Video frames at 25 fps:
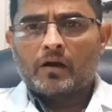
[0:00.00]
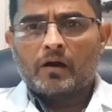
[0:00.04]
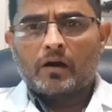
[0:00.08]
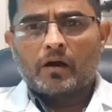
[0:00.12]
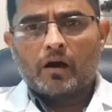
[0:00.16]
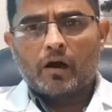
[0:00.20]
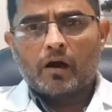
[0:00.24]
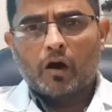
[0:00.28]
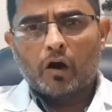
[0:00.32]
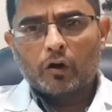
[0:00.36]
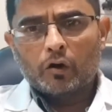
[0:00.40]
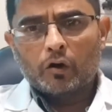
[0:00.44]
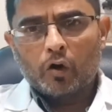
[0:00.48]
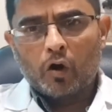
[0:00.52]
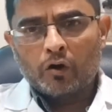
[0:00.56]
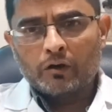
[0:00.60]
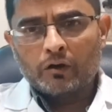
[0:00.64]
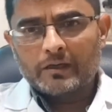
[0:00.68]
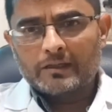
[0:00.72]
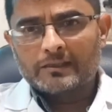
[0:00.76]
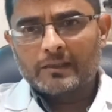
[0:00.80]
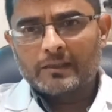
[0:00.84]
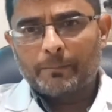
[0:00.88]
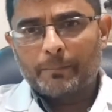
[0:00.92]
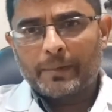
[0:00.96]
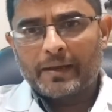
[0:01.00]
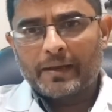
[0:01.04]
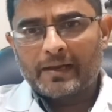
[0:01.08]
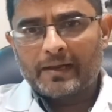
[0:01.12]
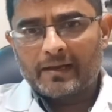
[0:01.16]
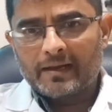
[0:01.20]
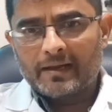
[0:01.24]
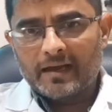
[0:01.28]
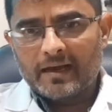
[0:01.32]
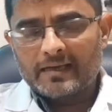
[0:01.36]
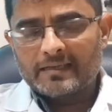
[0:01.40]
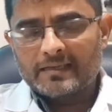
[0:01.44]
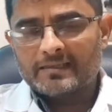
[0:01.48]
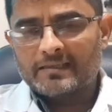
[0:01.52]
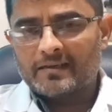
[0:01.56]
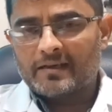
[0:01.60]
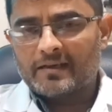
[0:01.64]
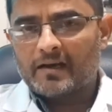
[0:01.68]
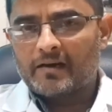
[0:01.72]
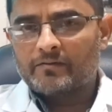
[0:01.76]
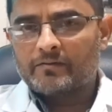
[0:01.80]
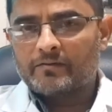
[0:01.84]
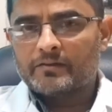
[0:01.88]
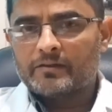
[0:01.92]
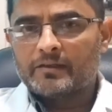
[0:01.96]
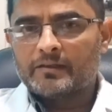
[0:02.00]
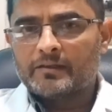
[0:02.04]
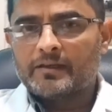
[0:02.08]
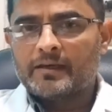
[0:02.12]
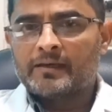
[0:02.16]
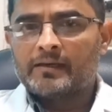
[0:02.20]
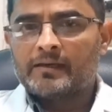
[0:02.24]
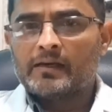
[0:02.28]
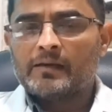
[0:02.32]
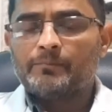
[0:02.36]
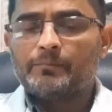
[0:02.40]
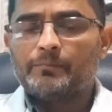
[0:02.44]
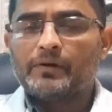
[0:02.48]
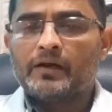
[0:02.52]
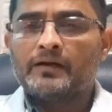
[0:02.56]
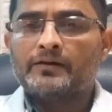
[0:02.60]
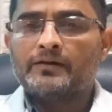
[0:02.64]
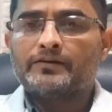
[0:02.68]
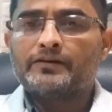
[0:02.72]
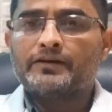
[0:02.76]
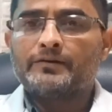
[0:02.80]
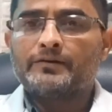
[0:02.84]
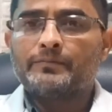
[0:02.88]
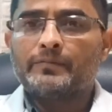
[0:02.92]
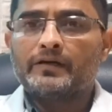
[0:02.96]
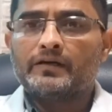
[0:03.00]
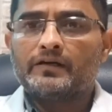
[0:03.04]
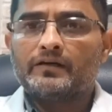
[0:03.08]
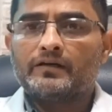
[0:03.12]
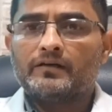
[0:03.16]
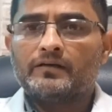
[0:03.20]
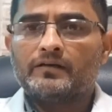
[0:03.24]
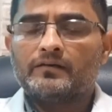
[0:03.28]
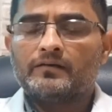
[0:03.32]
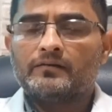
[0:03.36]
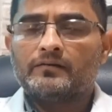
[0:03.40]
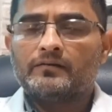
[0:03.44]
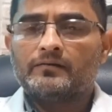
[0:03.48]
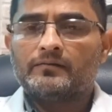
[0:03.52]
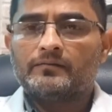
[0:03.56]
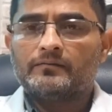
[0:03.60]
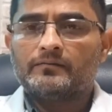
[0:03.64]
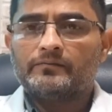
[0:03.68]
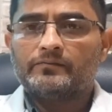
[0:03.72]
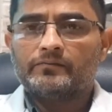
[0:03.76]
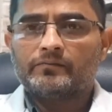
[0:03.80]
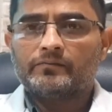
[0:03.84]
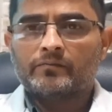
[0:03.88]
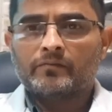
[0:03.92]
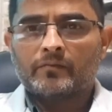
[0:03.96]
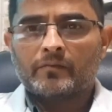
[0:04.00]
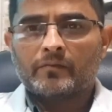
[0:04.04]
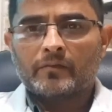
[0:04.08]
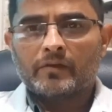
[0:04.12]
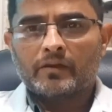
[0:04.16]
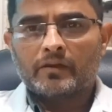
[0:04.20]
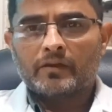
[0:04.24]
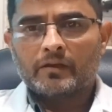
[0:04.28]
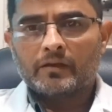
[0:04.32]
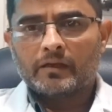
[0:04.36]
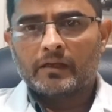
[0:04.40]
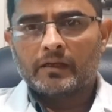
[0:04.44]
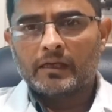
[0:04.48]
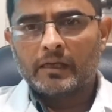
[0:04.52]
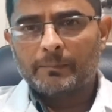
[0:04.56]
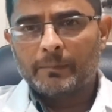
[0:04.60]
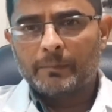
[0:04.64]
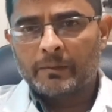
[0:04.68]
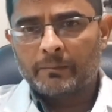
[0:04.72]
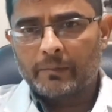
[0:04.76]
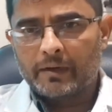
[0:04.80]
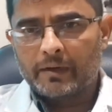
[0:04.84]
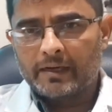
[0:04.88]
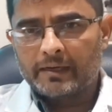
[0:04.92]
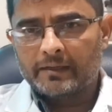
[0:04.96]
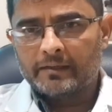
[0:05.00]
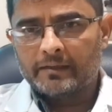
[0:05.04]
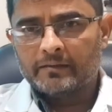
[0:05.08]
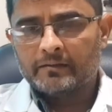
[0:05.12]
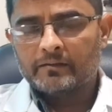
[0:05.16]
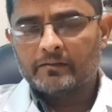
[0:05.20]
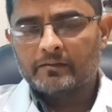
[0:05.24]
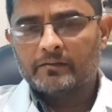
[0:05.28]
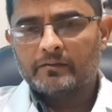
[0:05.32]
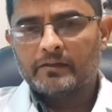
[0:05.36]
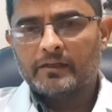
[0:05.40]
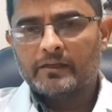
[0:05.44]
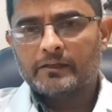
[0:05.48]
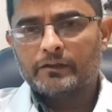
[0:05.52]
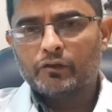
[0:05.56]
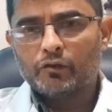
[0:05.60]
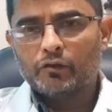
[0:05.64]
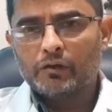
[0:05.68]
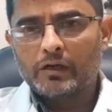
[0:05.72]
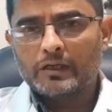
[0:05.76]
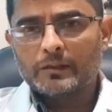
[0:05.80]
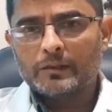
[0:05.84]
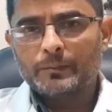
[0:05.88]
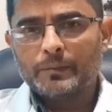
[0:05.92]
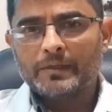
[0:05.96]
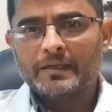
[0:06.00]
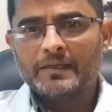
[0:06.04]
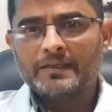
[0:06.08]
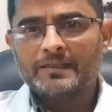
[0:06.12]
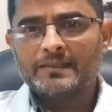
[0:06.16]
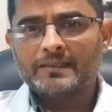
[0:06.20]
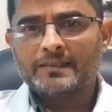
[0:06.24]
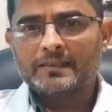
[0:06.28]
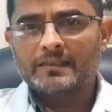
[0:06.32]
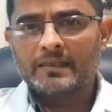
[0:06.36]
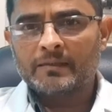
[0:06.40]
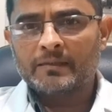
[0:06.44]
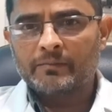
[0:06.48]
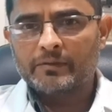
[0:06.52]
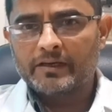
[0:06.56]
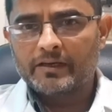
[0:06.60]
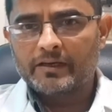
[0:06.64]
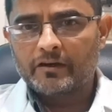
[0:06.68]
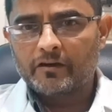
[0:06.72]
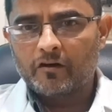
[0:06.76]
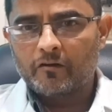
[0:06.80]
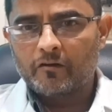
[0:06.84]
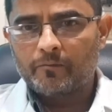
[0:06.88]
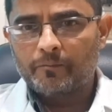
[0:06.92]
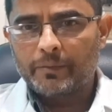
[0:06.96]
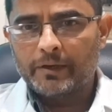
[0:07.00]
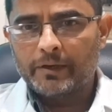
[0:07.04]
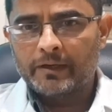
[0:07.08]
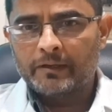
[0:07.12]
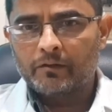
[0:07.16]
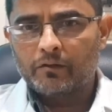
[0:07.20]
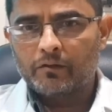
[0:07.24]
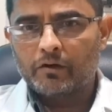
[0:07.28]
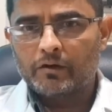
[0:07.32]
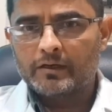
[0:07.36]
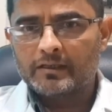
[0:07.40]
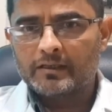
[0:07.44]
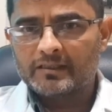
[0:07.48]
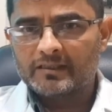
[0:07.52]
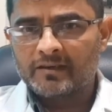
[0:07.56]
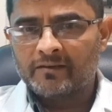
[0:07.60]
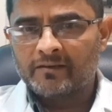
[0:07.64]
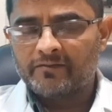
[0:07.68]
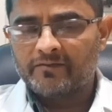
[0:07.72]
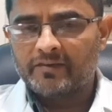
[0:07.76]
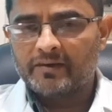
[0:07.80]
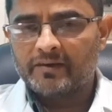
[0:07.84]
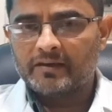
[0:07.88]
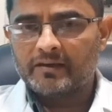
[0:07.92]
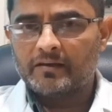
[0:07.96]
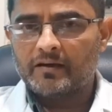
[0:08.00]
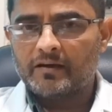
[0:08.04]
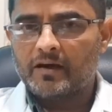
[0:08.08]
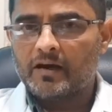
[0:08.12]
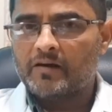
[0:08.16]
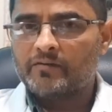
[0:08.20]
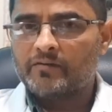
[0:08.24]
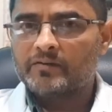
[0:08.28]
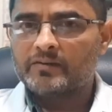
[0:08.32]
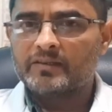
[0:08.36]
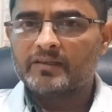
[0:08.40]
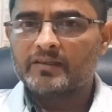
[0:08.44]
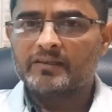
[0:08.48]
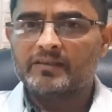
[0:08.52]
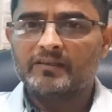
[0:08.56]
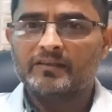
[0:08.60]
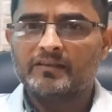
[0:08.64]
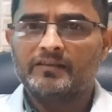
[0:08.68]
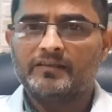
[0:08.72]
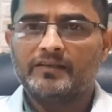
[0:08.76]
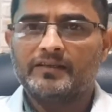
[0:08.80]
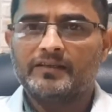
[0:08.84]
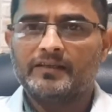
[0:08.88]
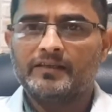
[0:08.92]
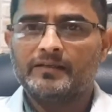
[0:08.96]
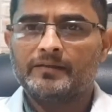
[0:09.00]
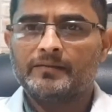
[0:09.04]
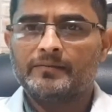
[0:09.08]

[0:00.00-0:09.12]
How long does the pain last after the dental implant treatment? Keep in mind that you will experience some degree of pain or discomfort after the surgery,